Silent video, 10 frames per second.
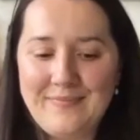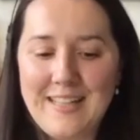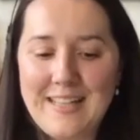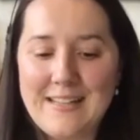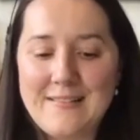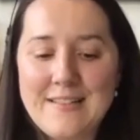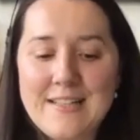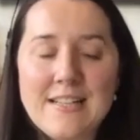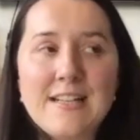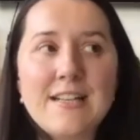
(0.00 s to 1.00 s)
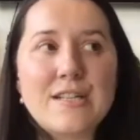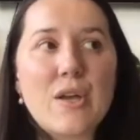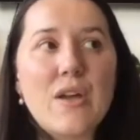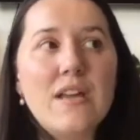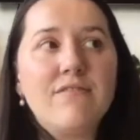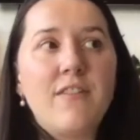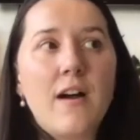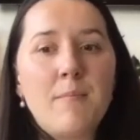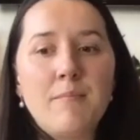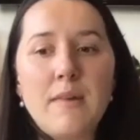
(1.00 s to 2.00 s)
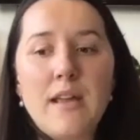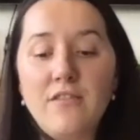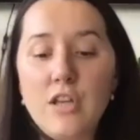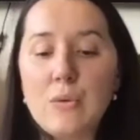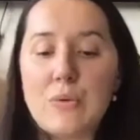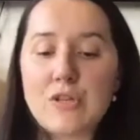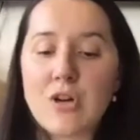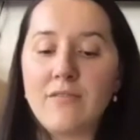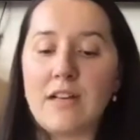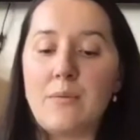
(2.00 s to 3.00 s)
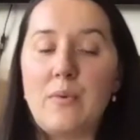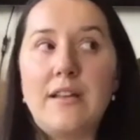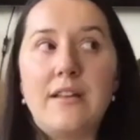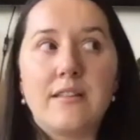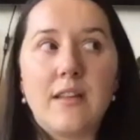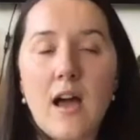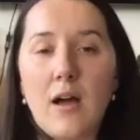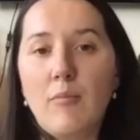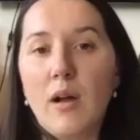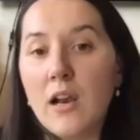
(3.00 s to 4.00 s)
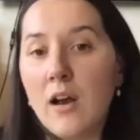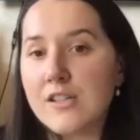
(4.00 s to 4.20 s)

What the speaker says: Yeah. So if you were traveling with a large